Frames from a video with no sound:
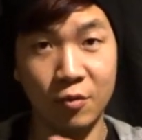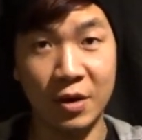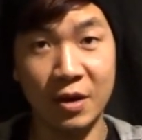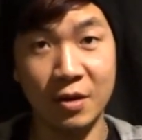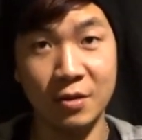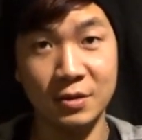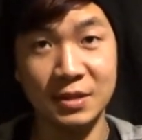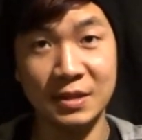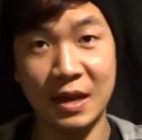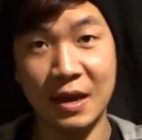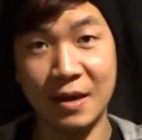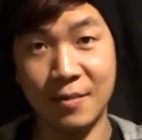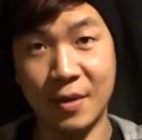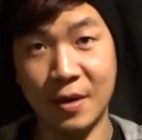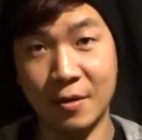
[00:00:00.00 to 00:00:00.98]
rail
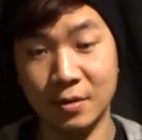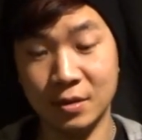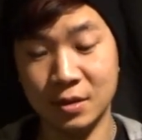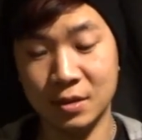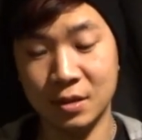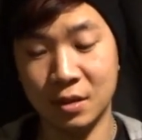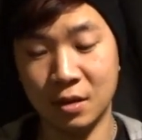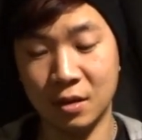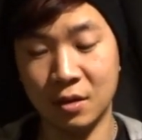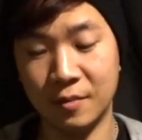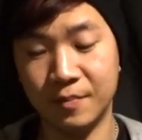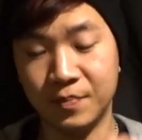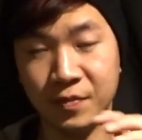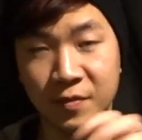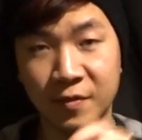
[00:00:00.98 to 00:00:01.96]
side mount
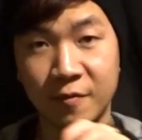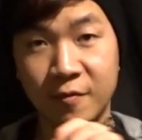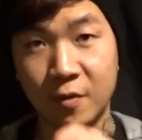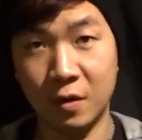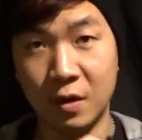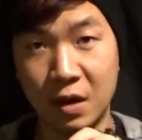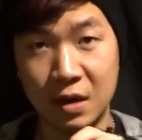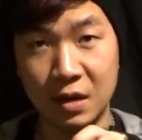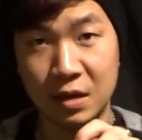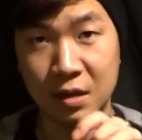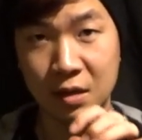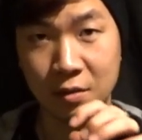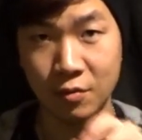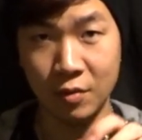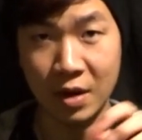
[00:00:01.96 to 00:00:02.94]
for
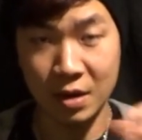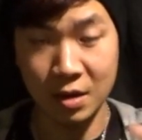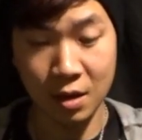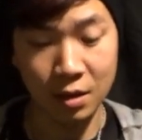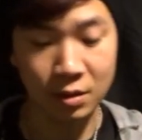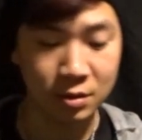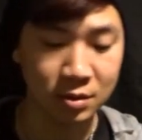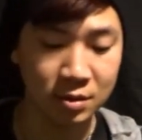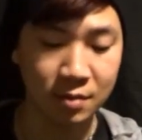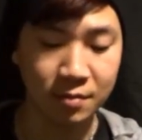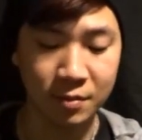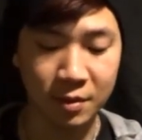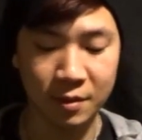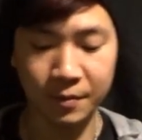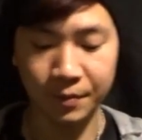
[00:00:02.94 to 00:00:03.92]
any red dots or
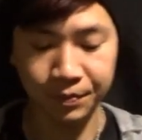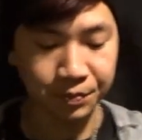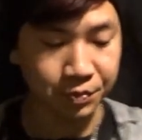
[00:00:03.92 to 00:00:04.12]
something,